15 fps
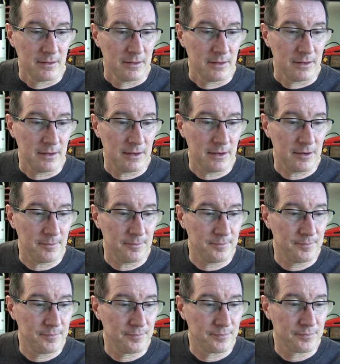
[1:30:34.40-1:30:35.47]
Yeah.
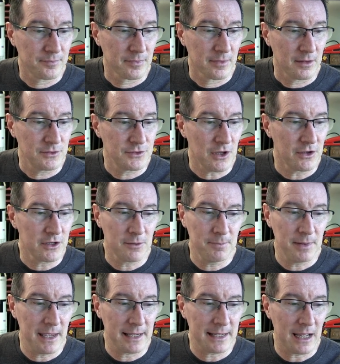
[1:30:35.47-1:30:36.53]
Don't
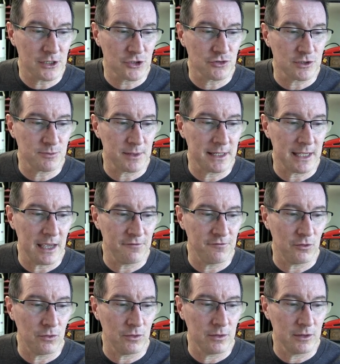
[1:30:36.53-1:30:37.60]
compare countries. Be
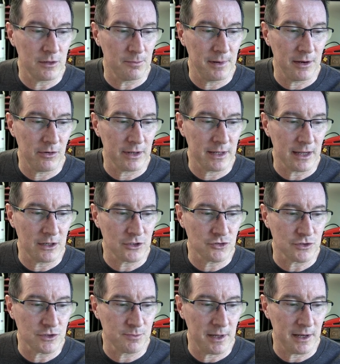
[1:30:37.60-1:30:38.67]
careful comparing
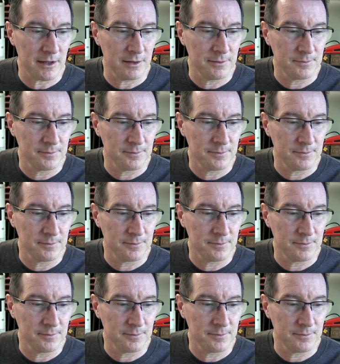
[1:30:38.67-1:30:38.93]
countries, Petter.